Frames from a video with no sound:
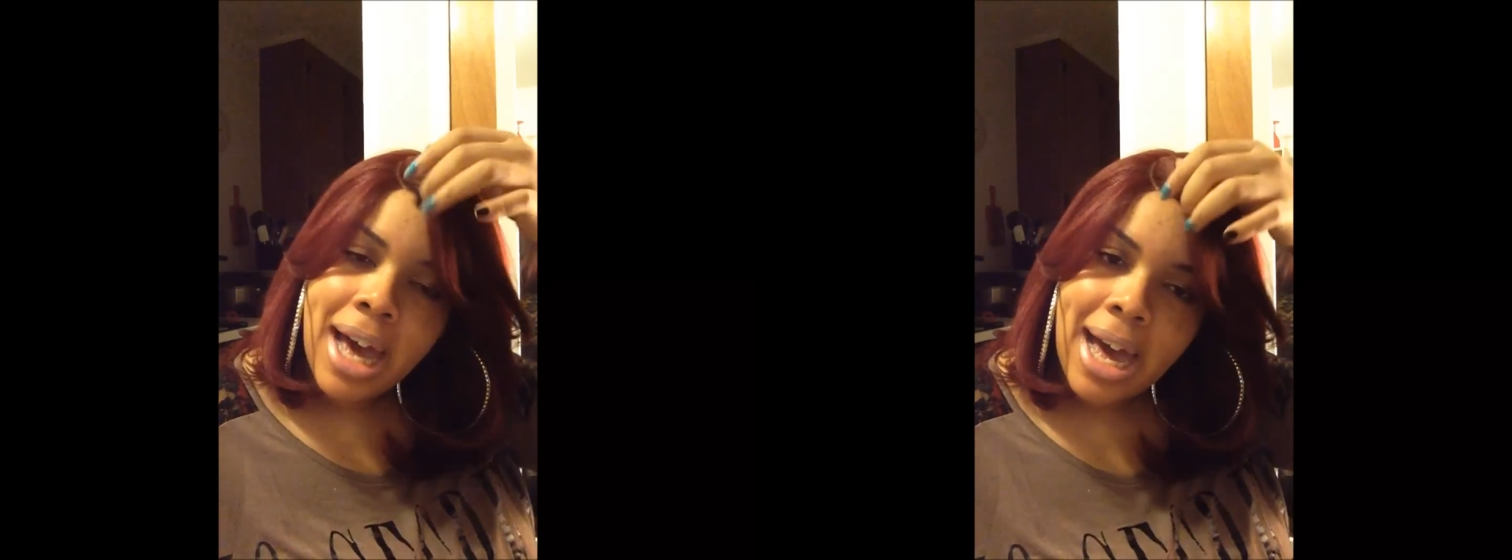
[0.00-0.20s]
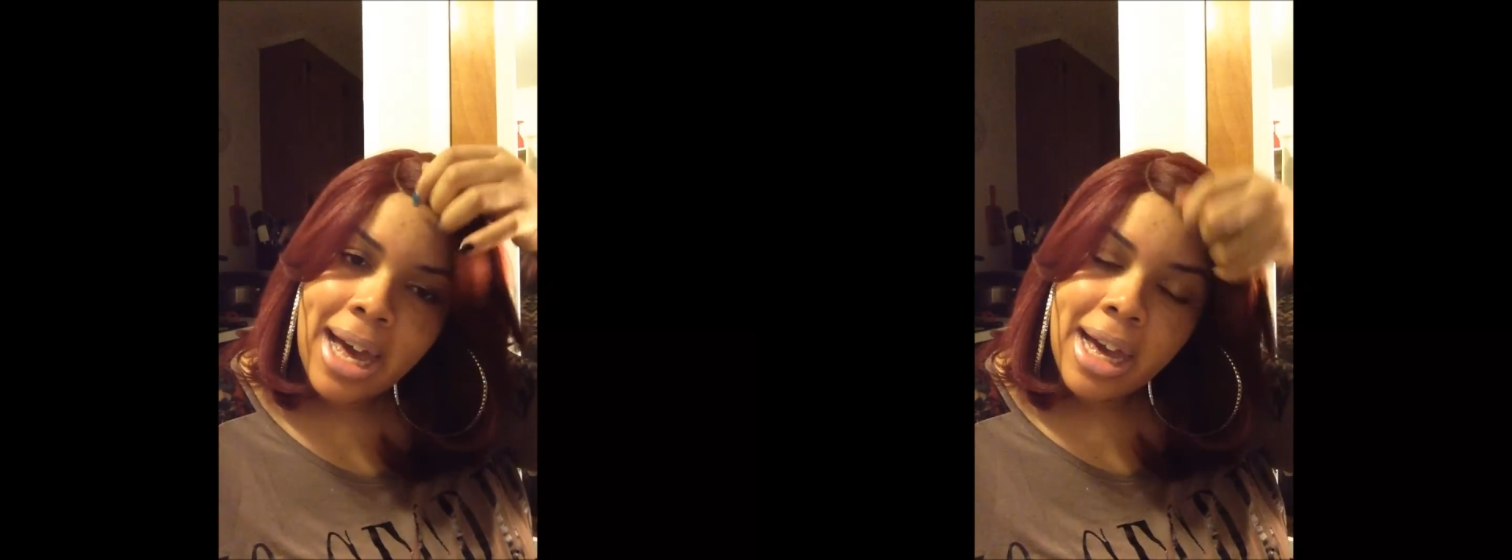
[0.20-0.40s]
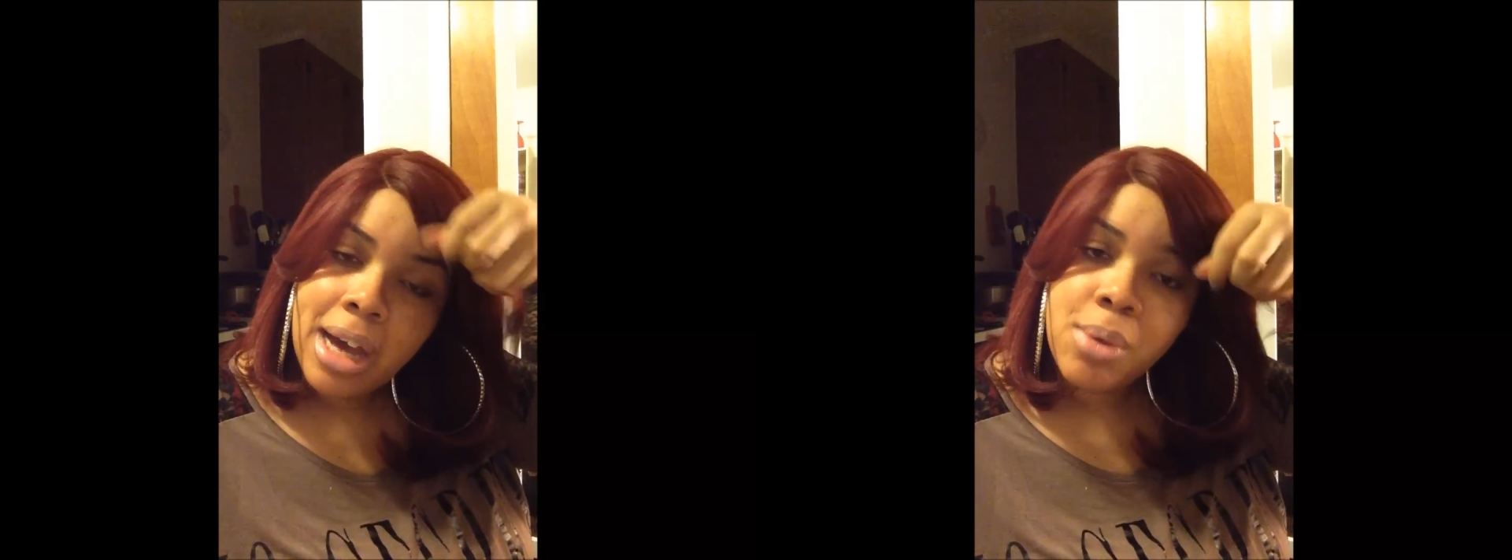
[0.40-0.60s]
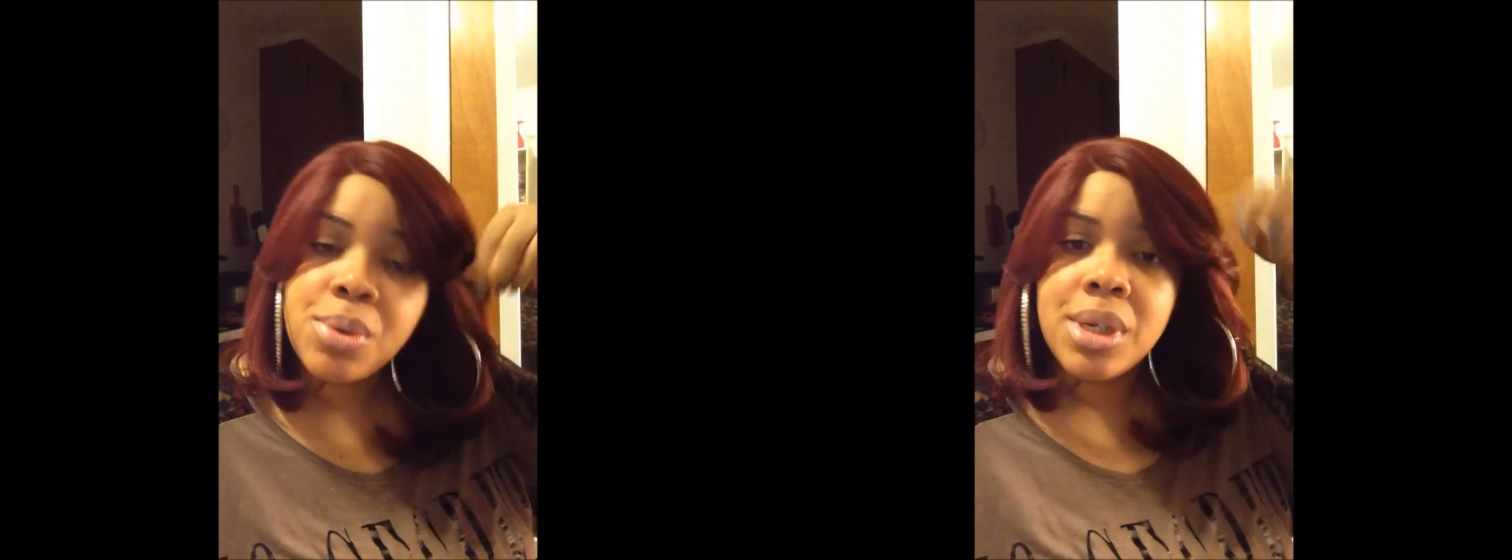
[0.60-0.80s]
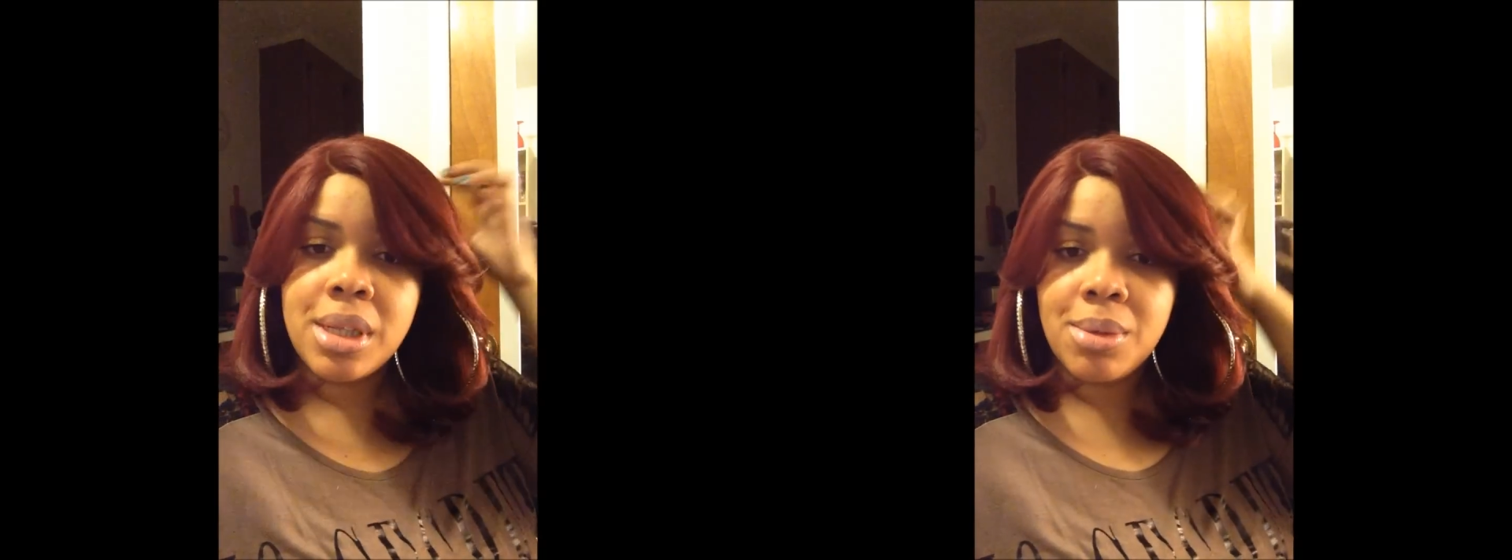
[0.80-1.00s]
I I
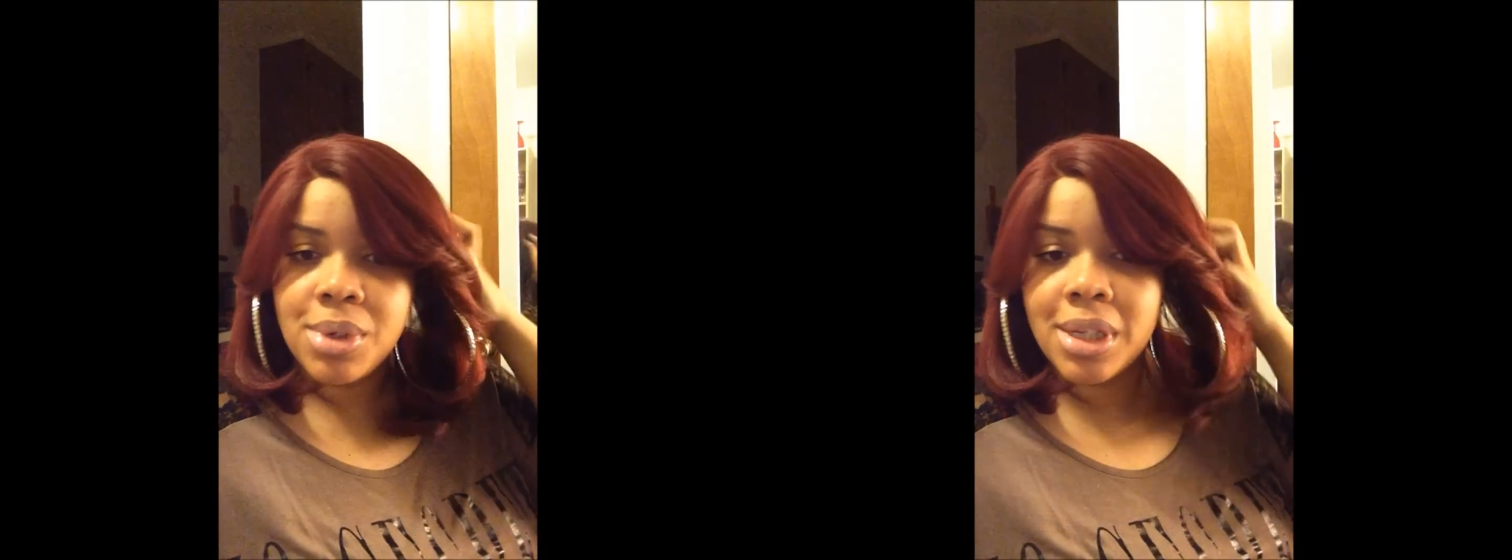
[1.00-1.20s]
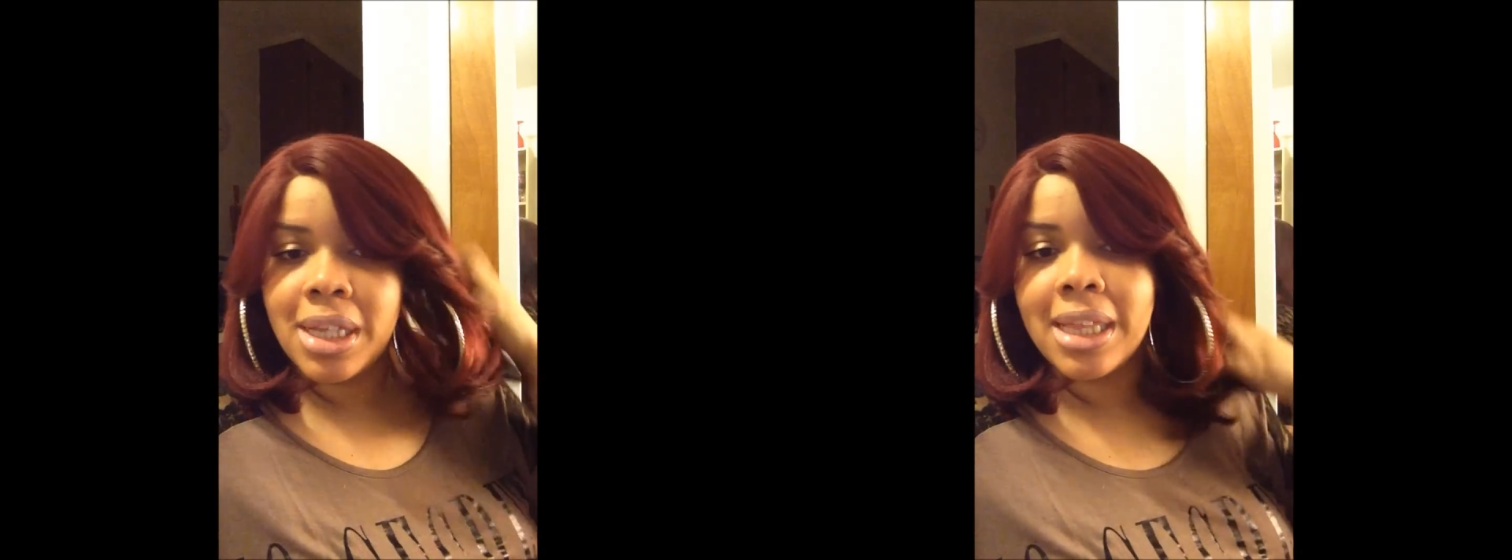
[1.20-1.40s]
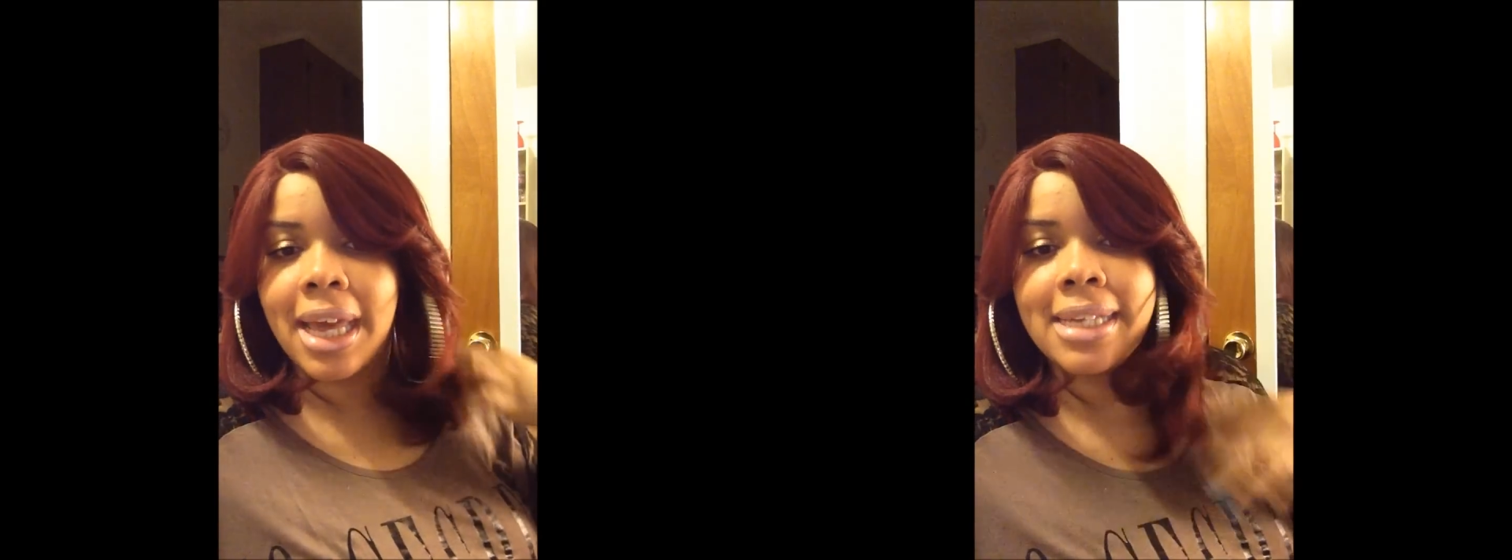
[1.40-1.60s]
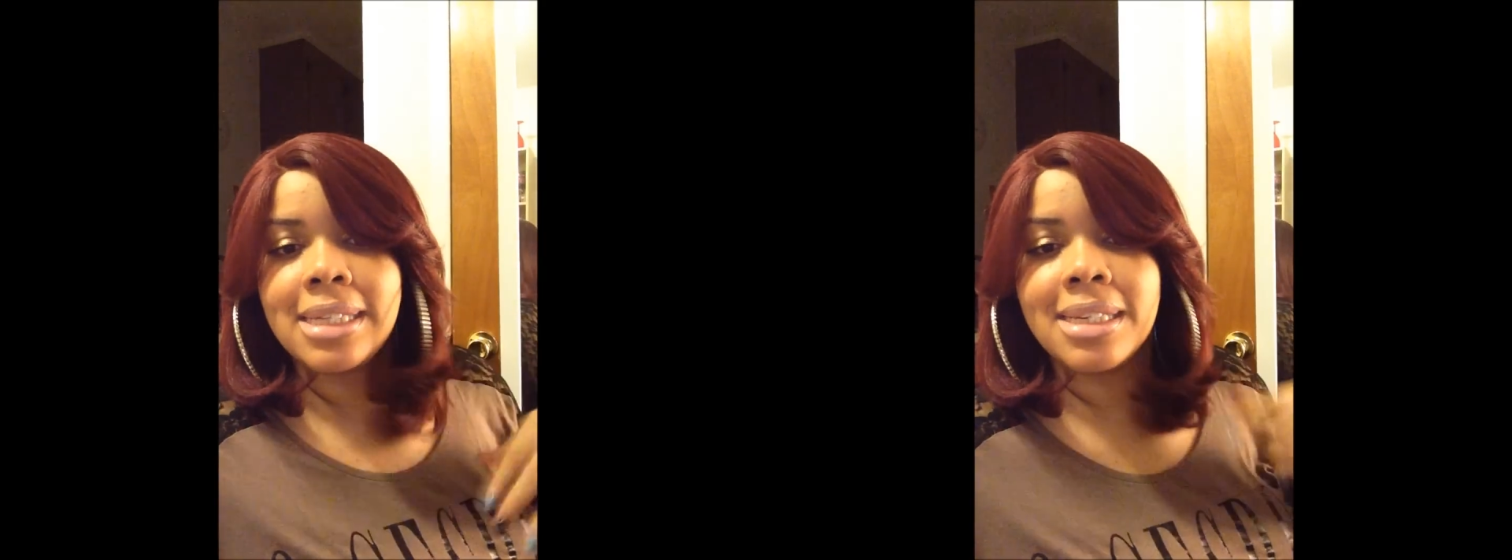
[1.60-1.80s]
really really like